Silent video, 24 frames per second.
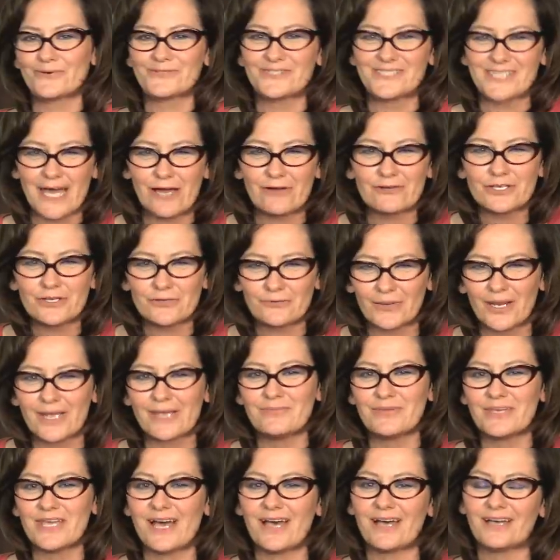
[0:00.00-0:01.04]
Saudi
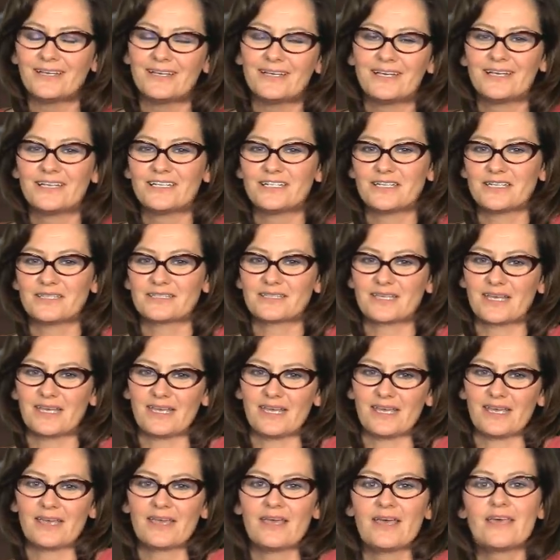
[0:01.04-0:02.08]
Arabia, just
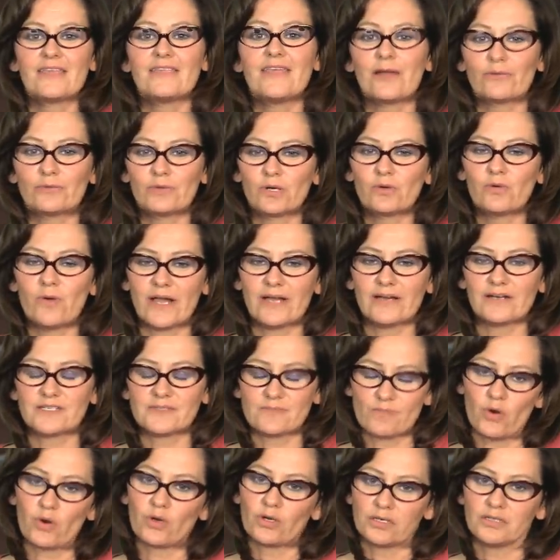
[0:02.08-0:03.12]
kidding. That requires
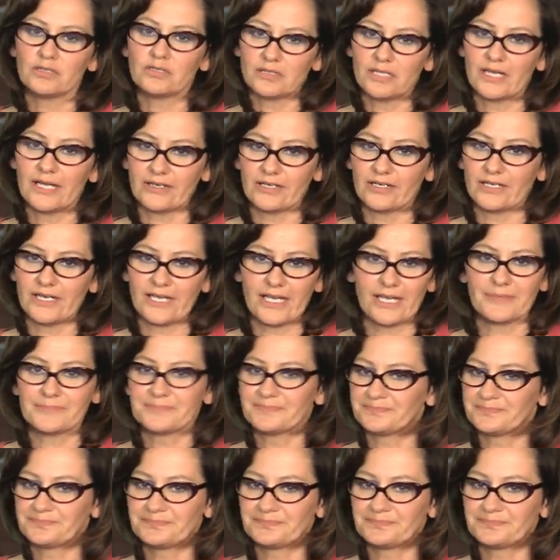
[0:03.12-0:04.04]
moral clarity.